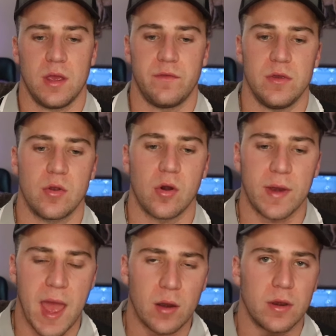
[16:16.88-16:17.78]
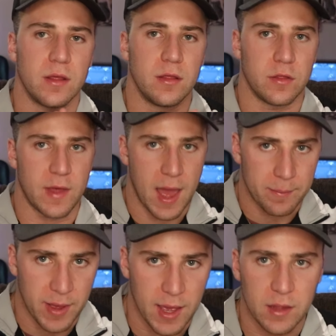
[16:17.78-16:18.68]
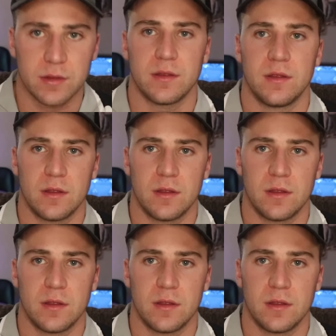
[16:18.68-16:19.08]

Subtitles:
If you go down that path,